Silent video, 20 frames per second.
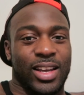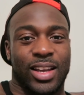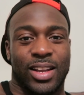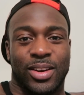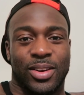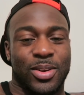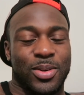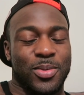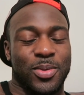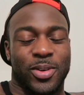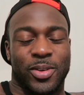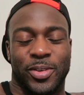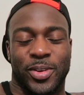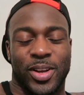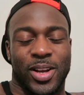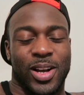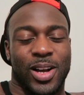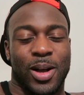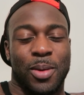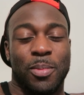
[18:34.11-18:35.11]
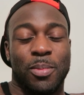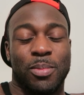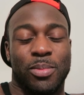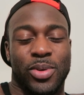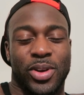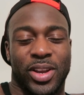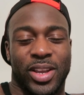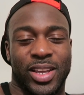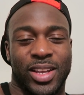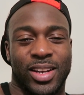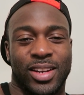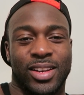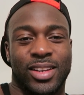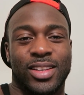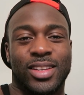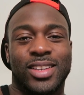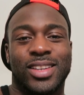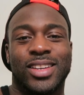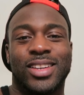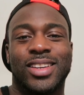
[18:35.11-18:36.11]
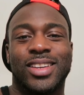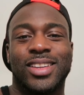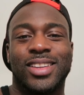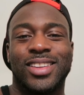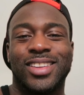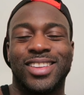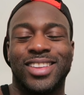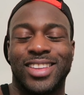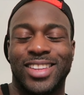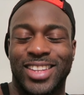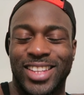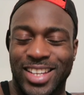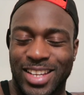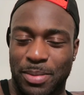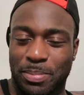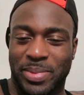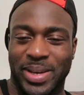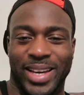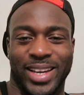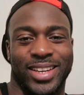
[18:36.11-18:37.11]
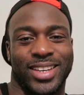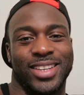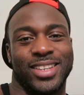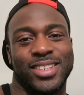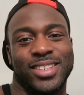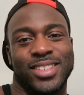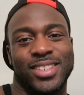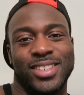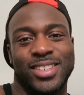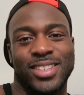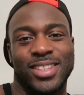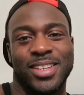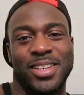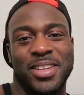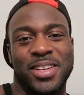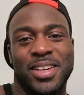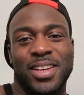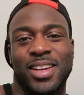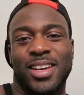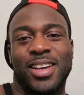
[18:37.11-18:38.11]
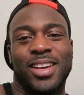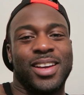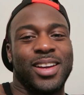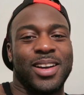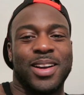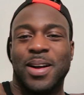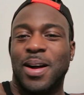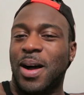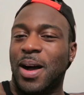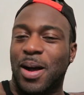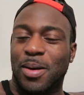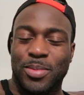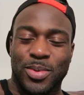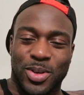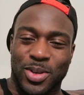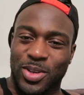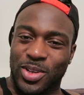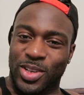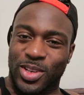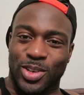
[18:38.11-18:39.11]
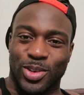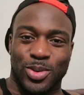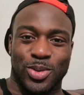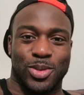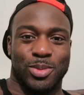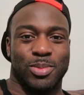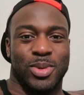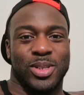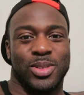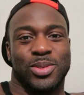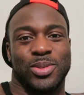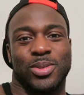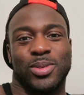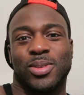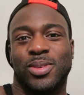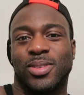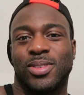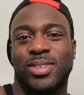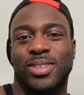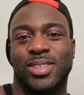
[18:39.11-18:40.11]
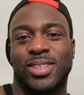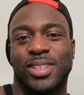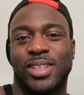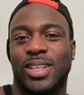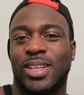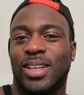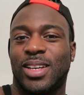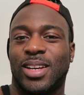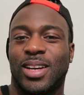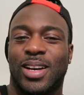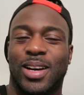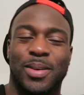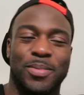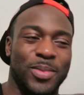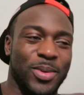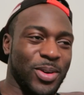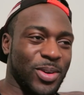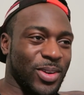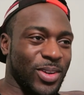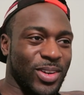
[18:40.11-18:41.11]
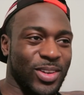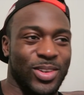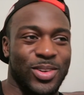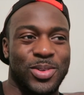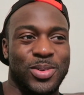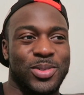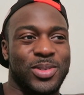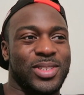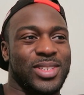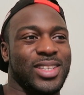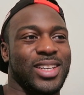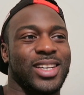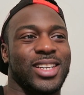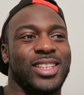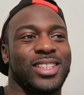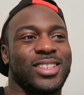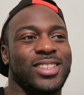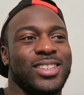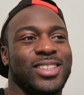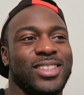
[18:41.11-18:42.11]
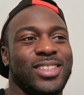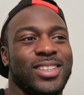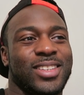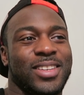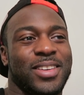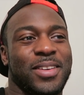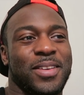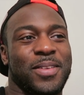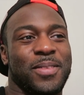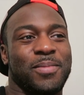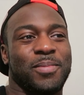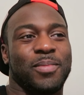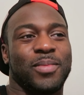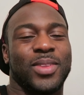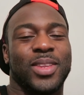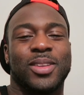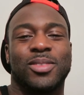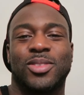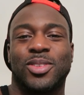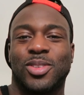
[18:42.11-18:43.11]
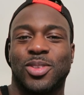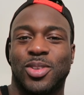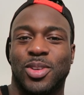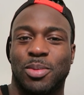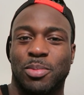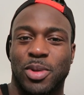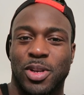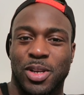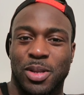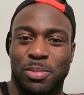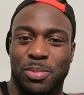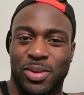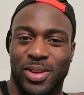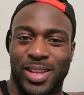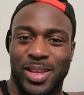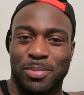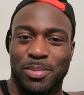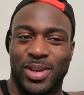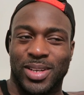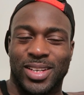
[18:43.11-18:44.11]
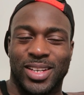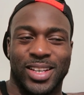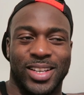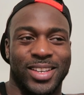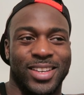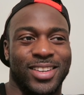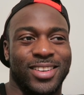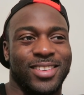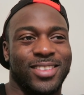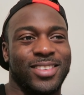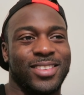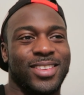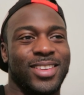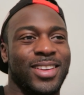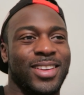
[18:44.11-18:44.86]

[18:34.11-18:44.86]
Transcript: and don't worry, I'm bringing the package. I'm not gonna lose muscle. I'm not gonna lose size. I'm just gonna manipulate my diet